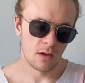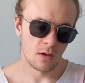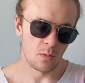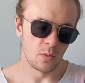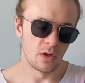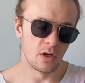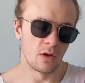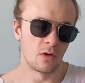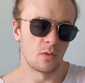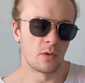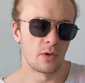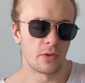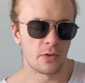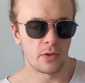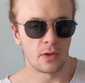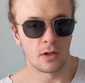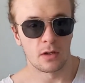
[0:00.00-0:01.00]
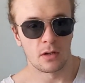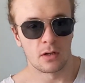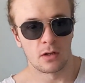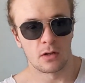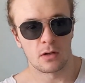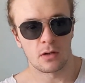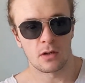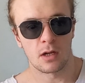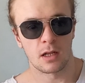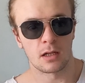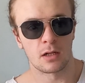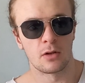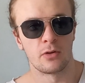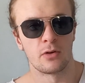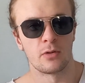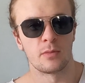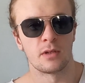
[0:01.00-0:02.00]
we know with
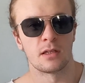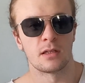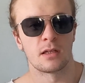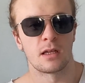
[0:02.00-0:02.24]
L-glutamine